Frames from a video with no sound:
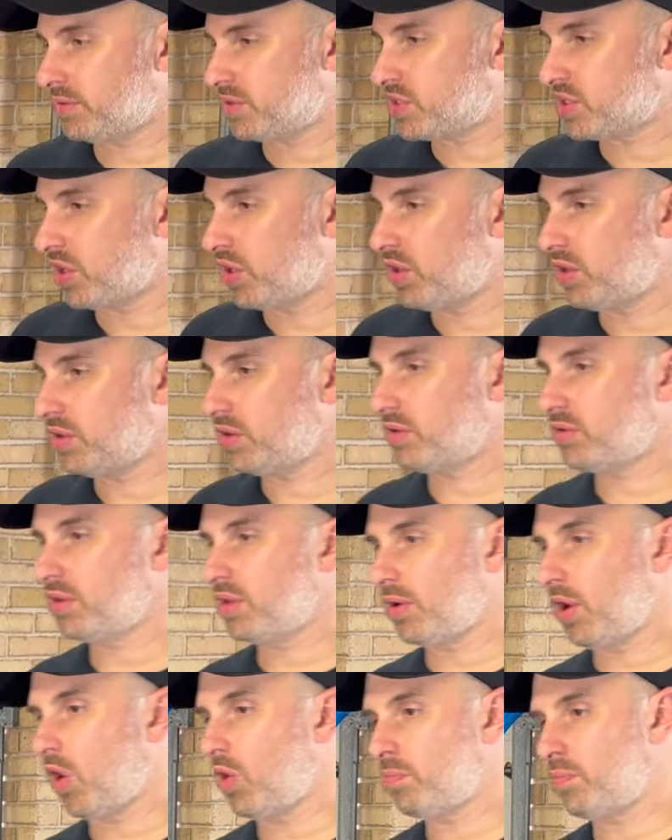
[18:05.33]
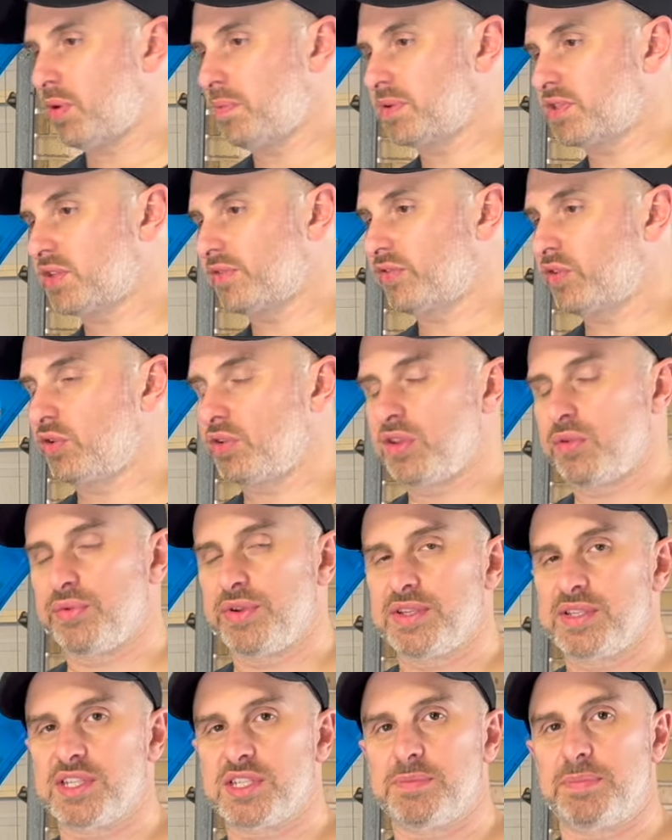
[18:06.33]
So the whole purpose of doing the rear
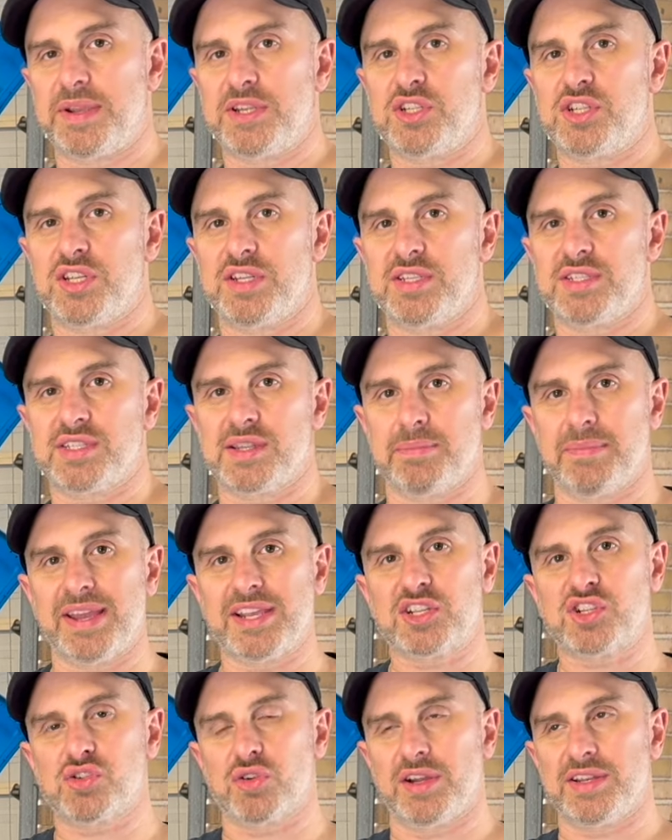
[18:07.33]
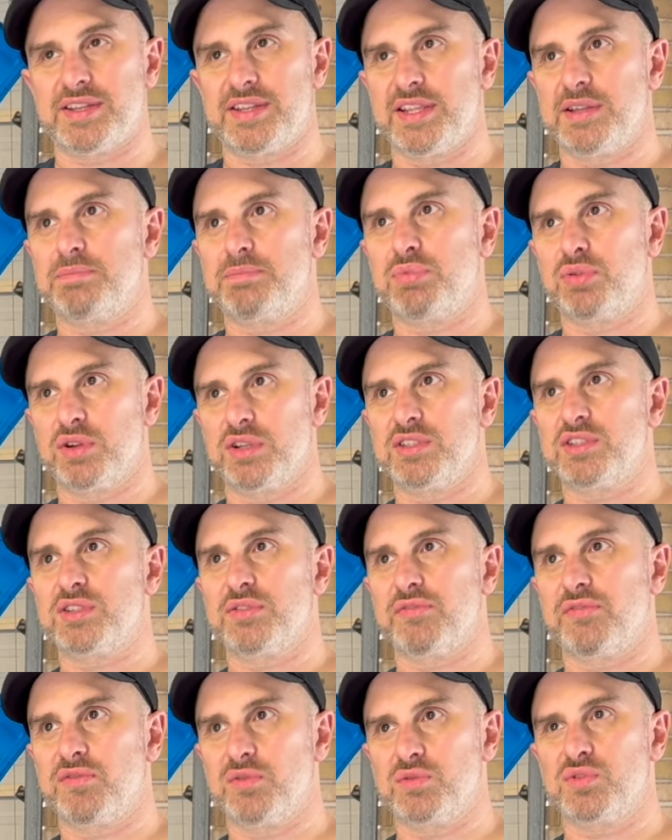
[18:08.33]
suspension is to make sure I did put it to
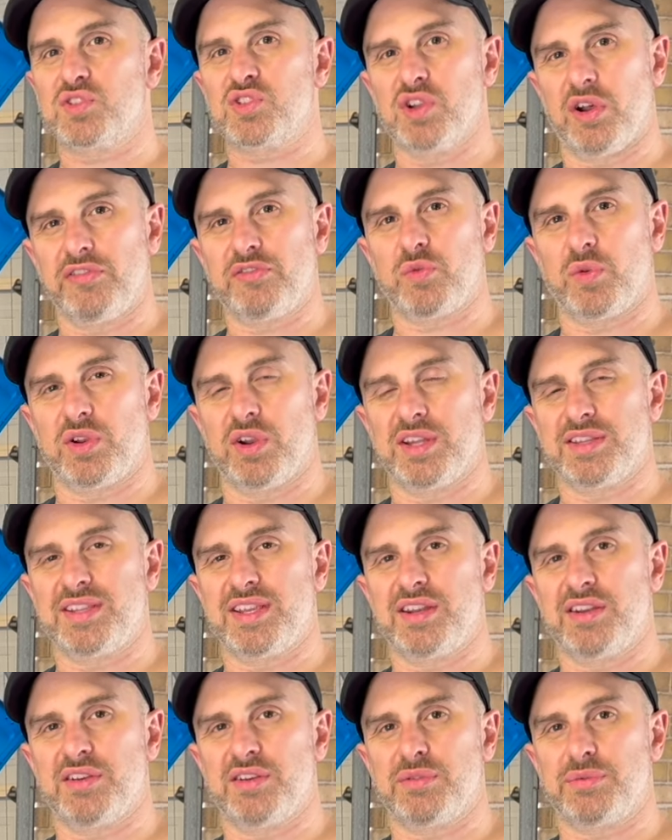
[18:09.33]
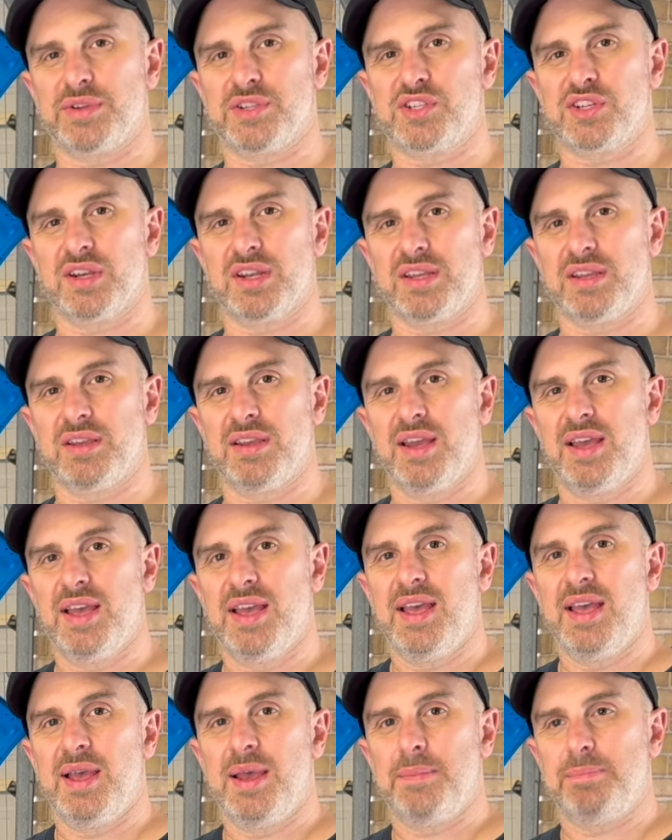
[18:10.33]
full soft when I did it originally.
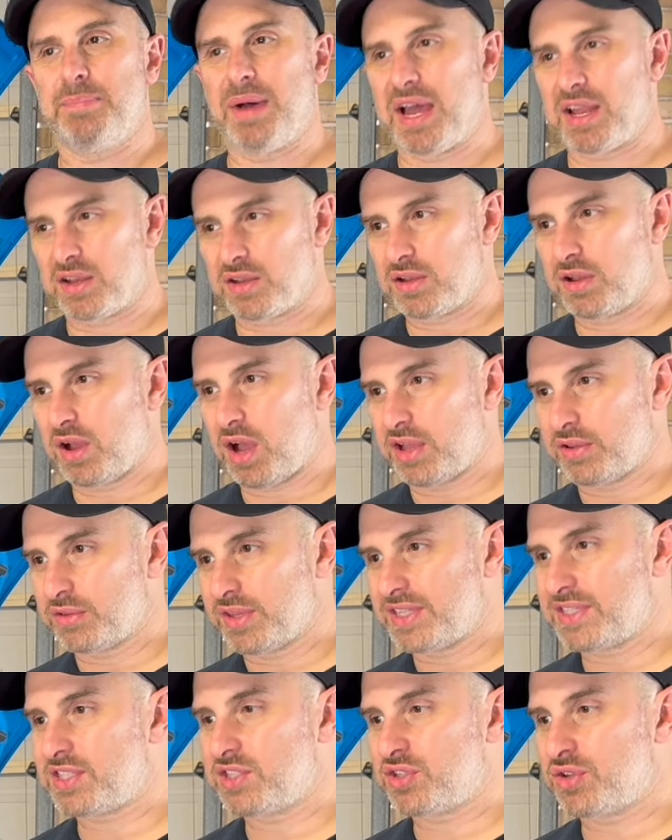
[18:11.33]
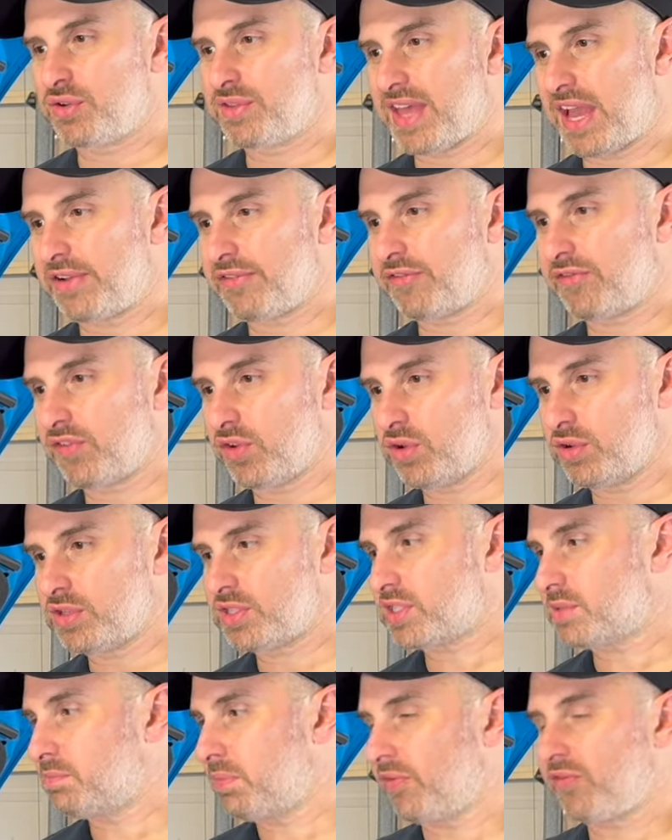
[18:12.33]
But I'll need to do that
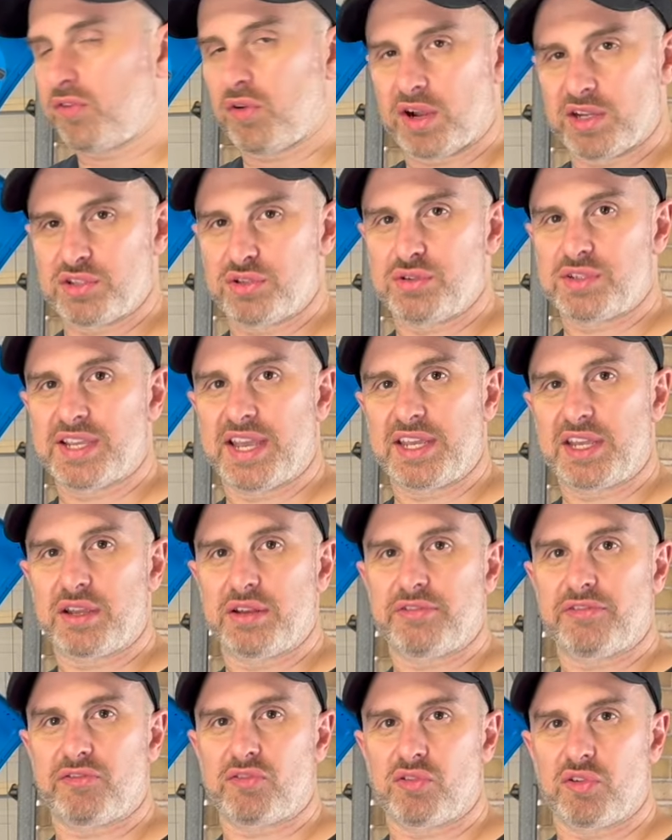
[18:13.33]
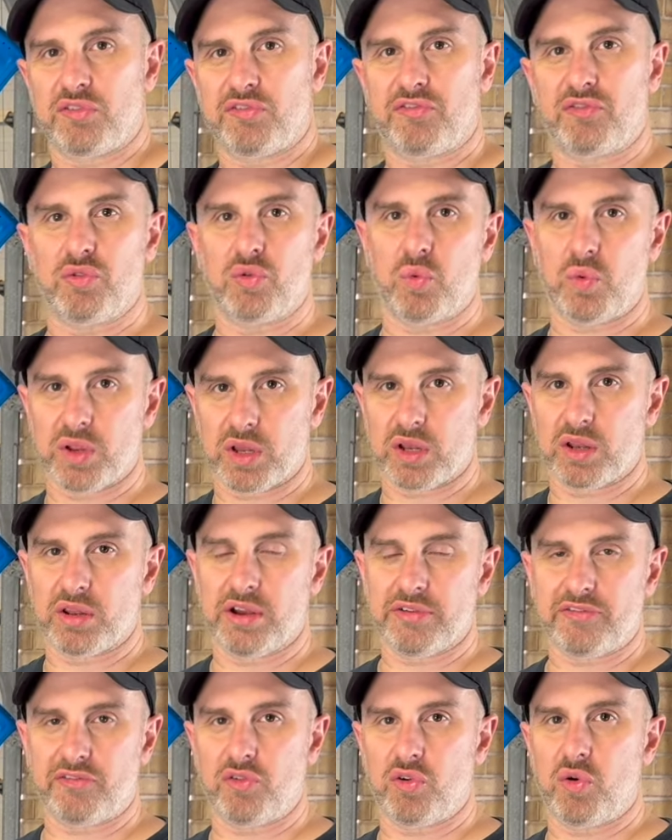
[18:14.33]
first before I do take it for a four-wheel
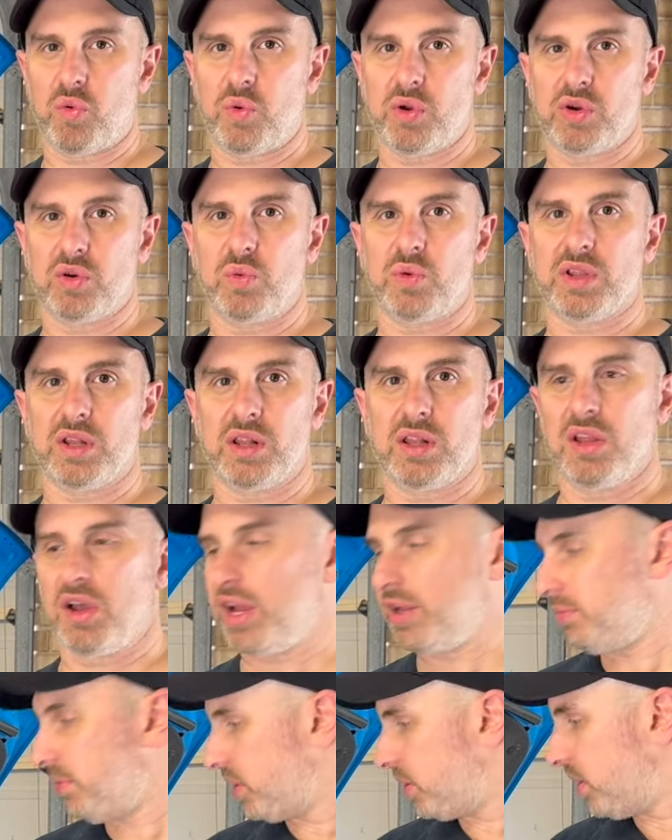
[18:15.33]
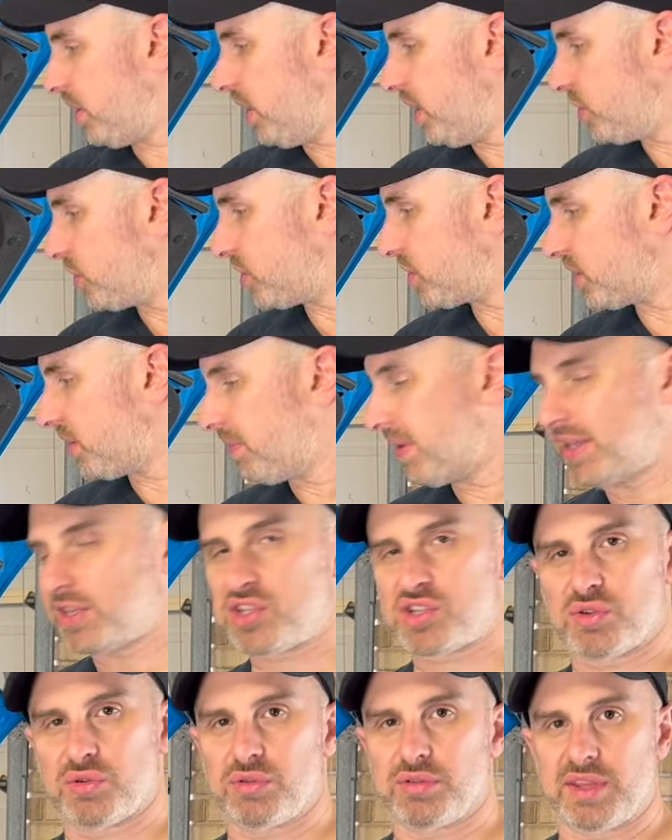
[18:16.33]
wheel alignment, just to make
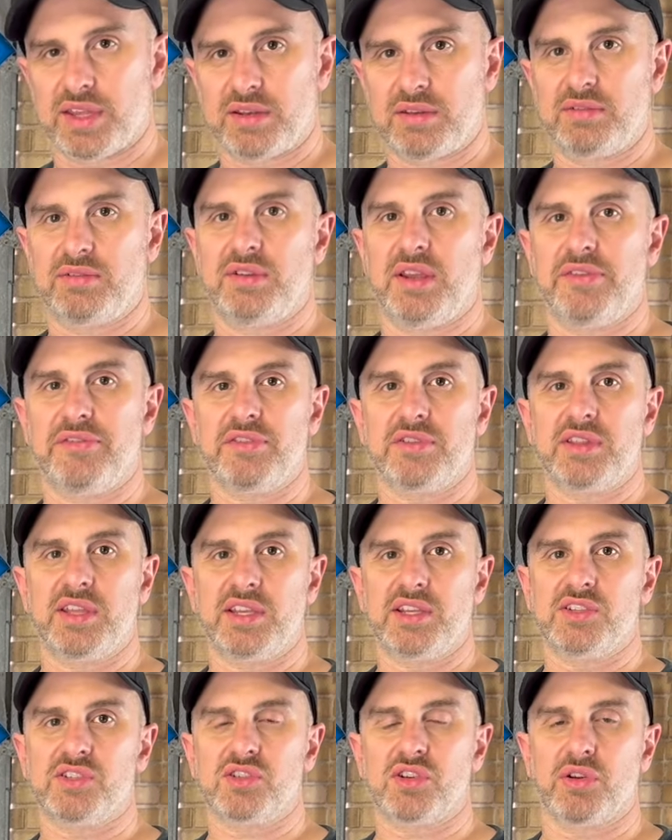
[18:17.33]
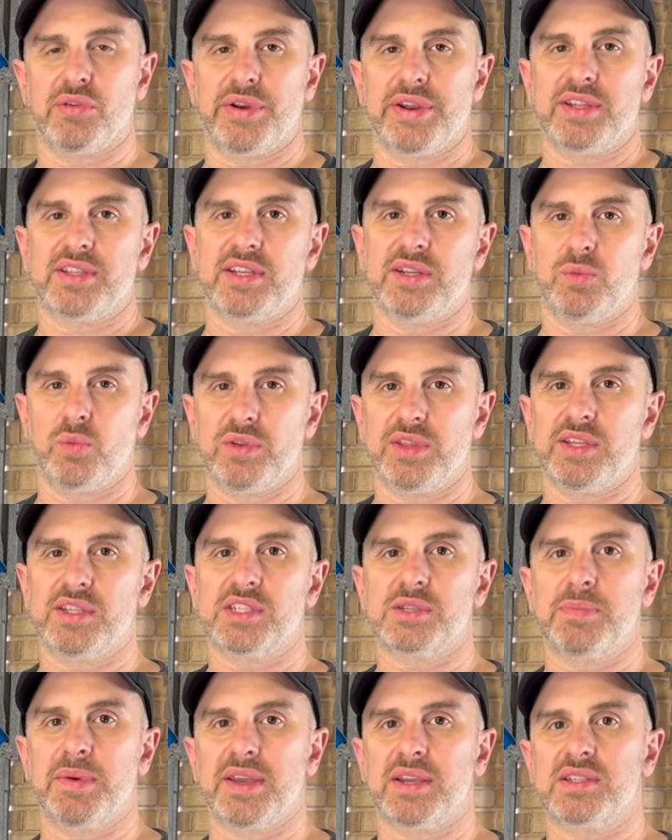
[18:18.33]
sure that everything is correct and within
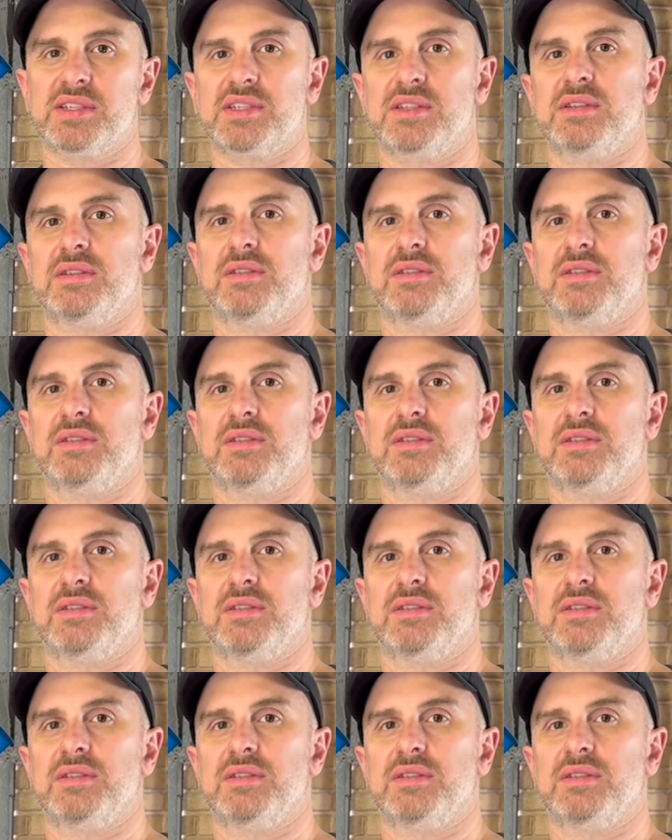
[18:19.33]
specs.